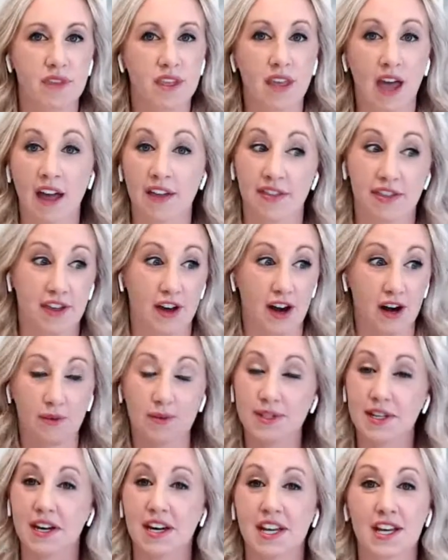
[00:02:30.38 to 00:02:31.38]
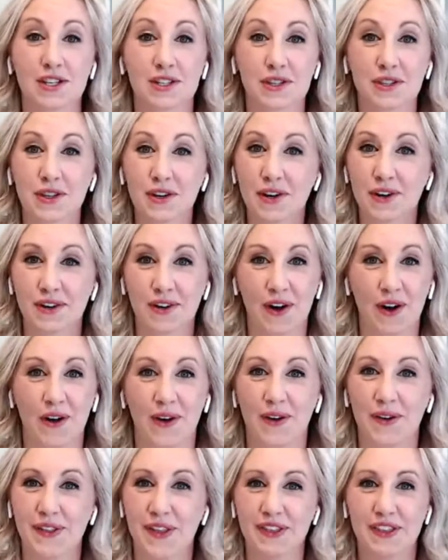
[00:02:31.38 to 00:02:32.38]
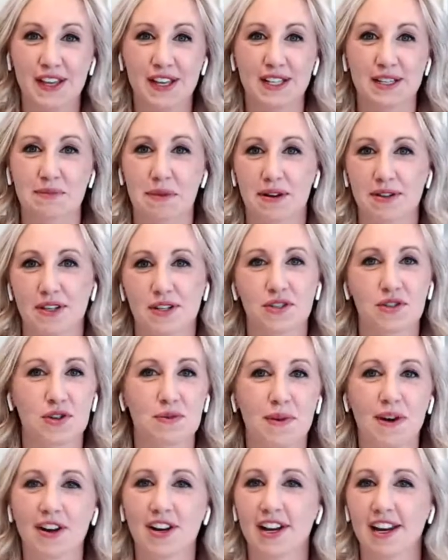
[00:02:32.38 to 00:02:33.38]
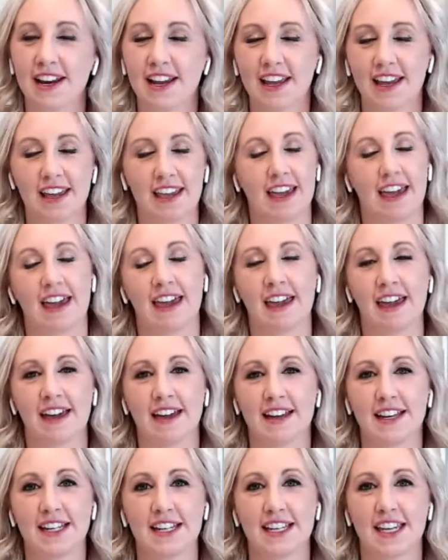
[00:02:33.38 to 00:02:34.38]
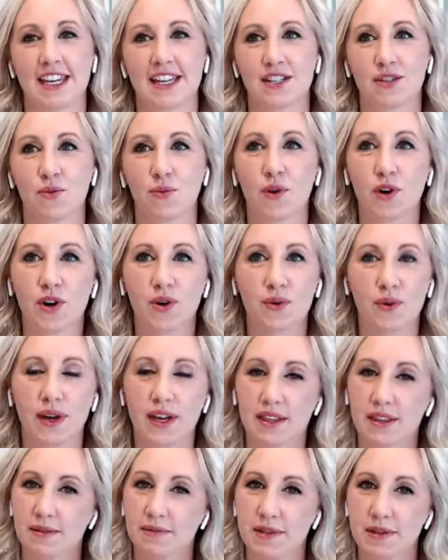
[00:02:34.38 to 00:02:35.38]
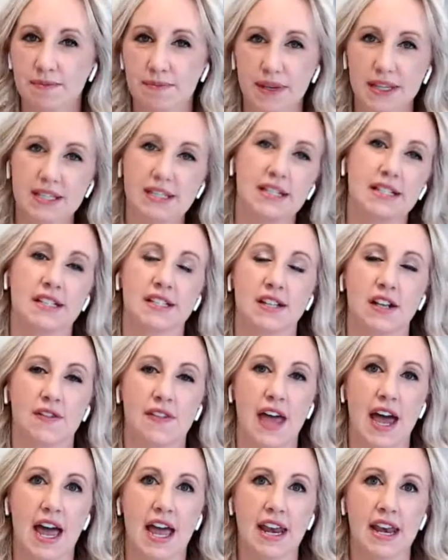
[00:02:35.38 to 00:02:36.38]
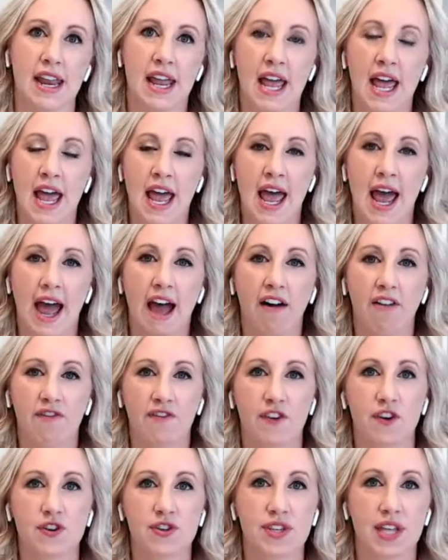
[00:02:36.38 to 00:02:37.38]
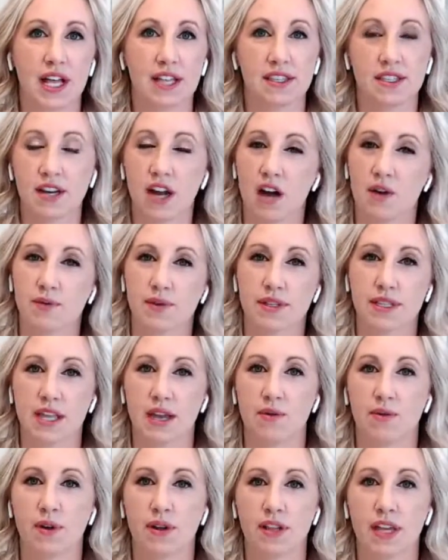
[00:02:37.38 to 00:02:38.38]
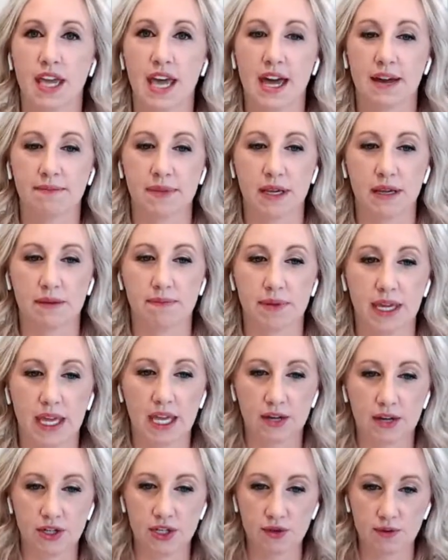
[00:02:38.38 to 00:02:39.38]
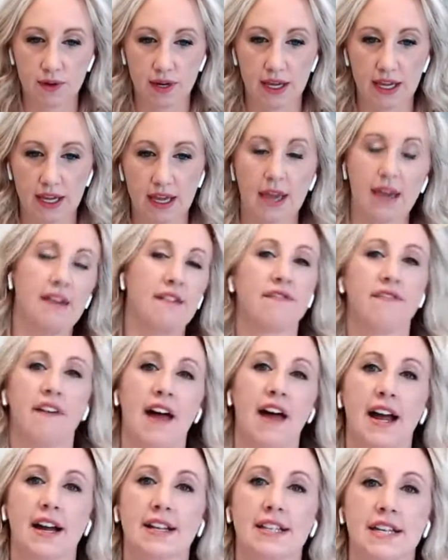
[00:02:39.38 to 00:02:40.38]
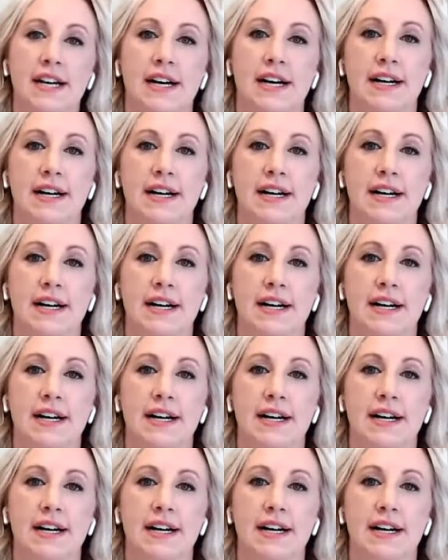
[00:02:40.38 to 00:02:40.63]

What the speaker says: I thought I was going to get to learn all the things about digital marketing and get to work with businesses on that. And at first, that's not what they really had me begin doing. In fact,